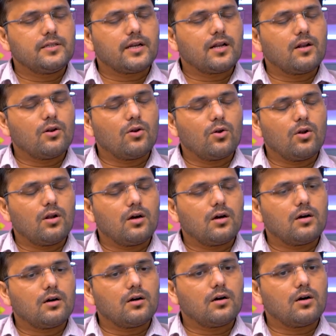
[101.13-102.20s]
there
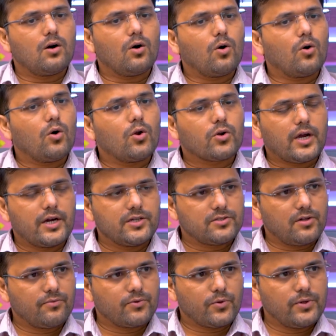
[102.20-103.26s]
are all kinds
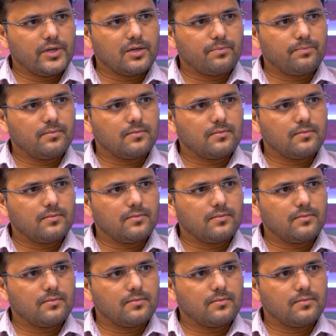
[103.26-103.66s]
of chronic